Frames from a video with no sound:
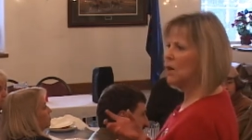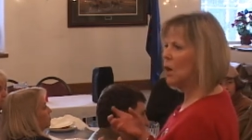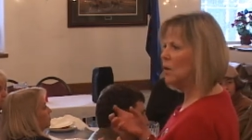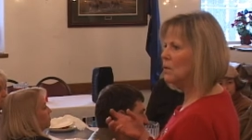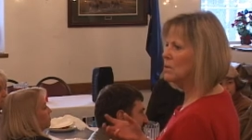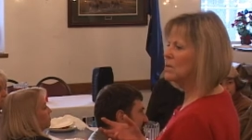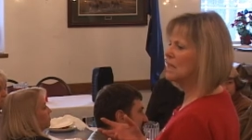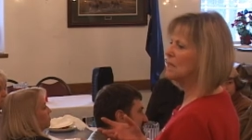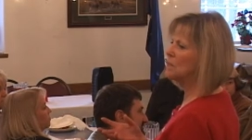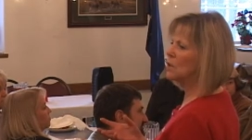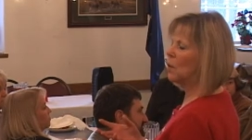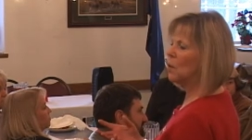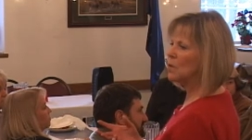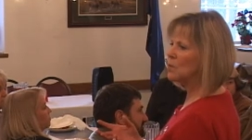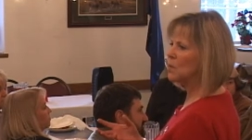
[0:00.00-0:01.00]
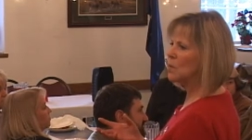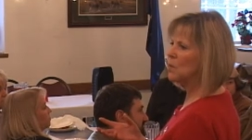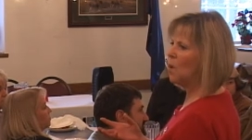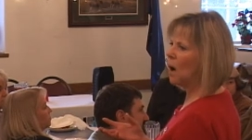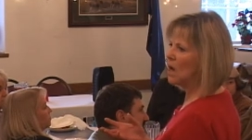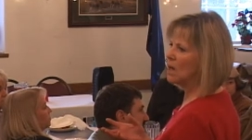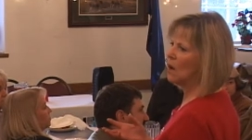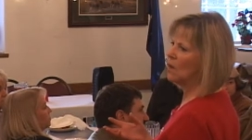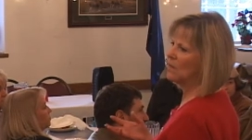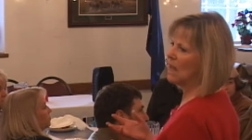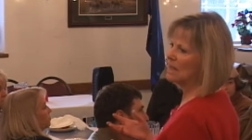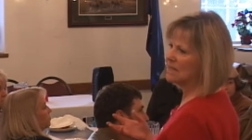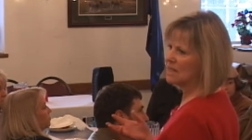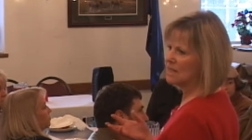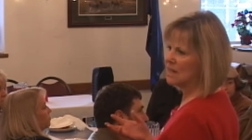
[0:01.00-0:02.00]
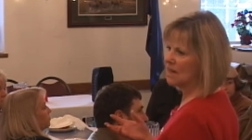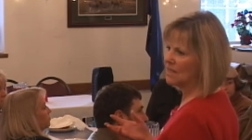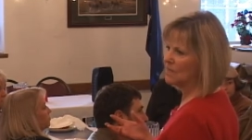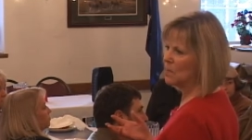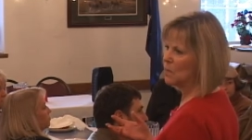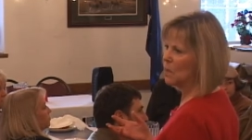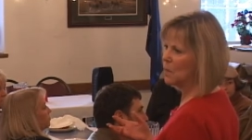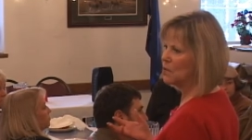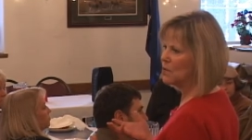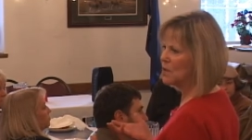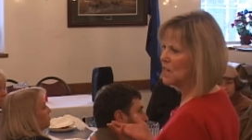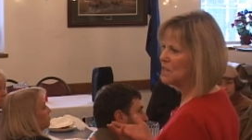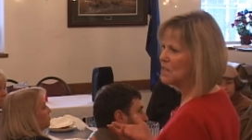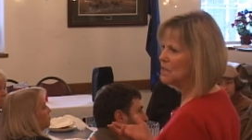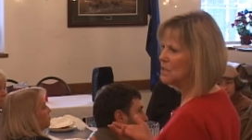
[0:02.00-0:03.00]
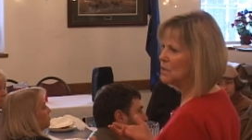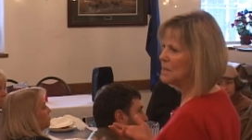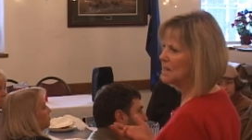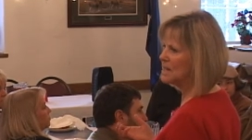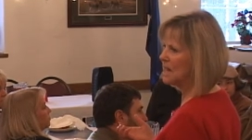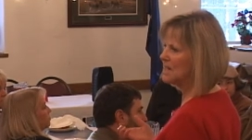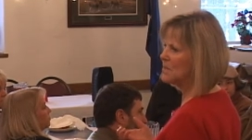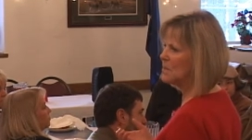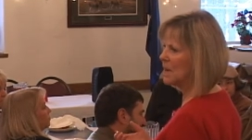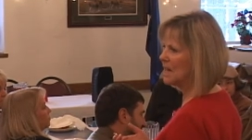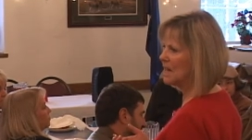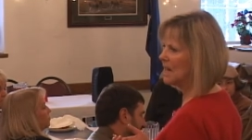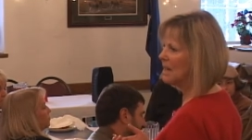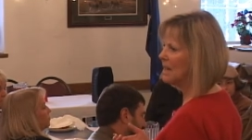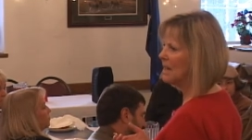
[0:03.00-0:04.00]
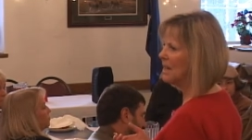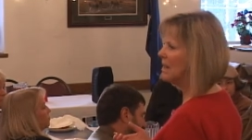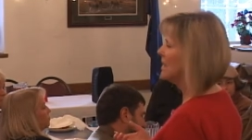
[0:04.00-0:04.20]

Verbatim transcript: and all those things. Of course, we want all that stuff, but what we're trying to do is save money